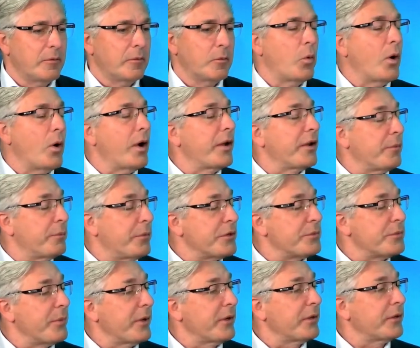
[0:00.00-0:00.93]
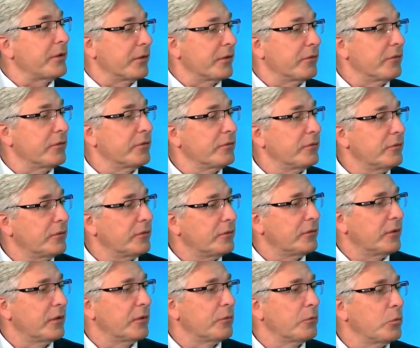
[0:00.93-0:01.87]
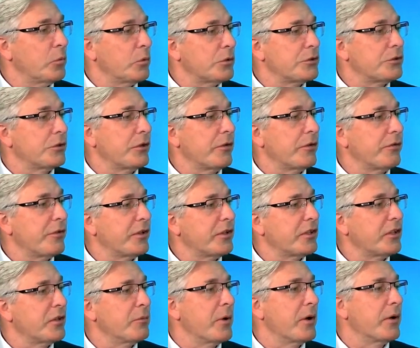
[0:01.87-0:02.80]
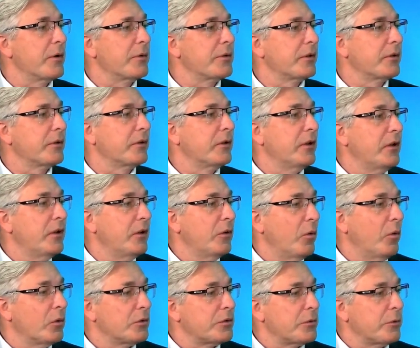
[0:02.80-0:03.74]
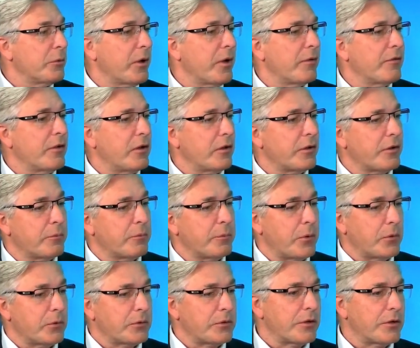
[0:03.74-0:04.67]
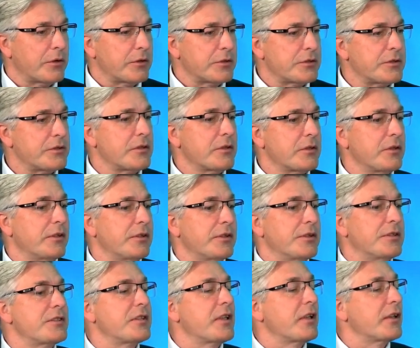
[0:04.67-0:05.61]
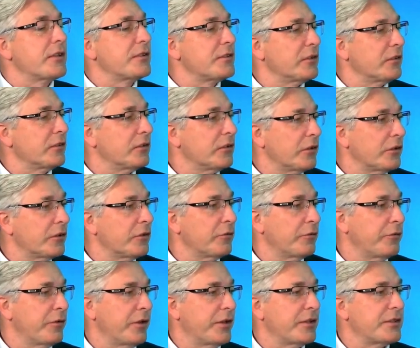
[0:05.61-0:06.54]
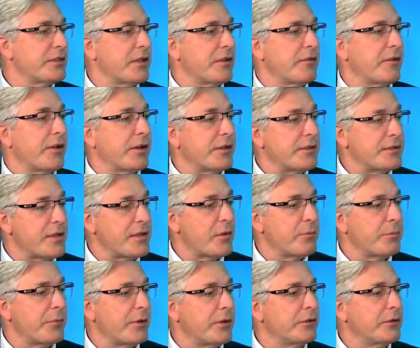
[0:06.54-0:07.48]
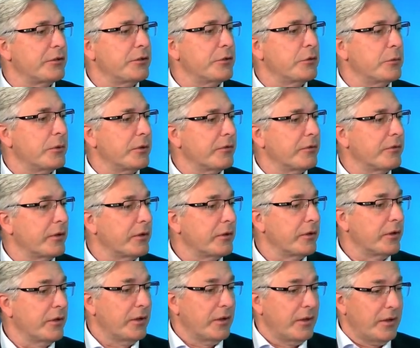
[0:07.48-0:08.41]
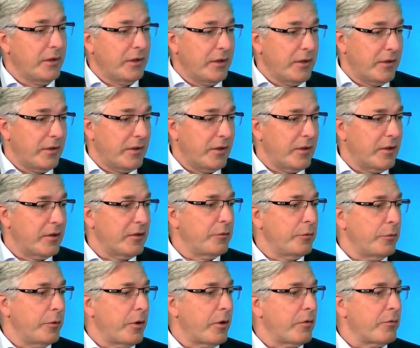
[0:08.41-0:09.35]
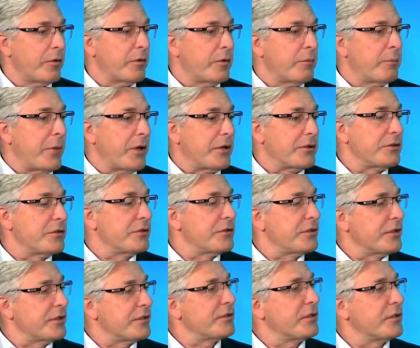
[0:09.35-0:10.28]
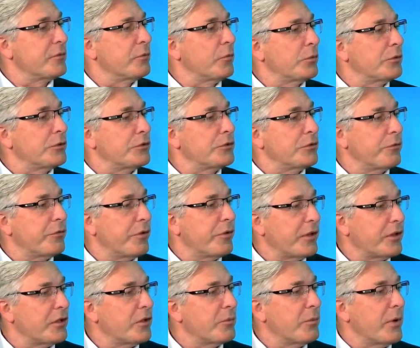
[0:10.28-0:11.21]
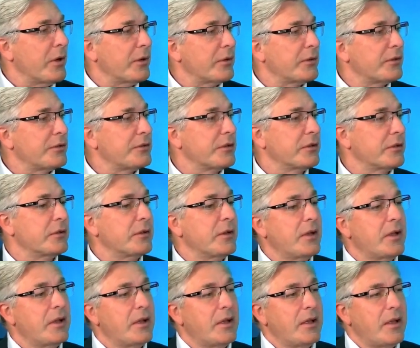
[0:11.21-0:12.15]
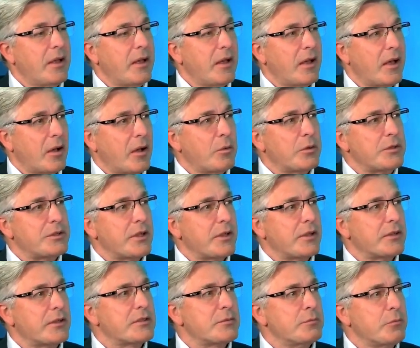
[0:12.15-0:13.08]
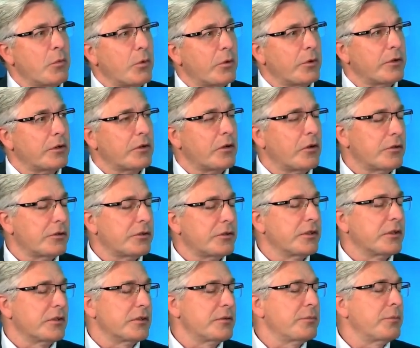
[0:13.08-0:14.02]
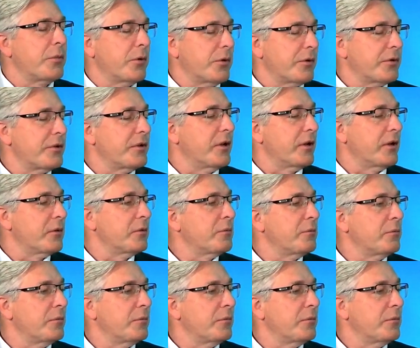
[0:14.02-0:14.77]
wider perspective. What should I think about? And also we have a lot of podcasts discussing a lot of things that is happening during the around the pension system, or to think about. So I would say it's more on a content part now.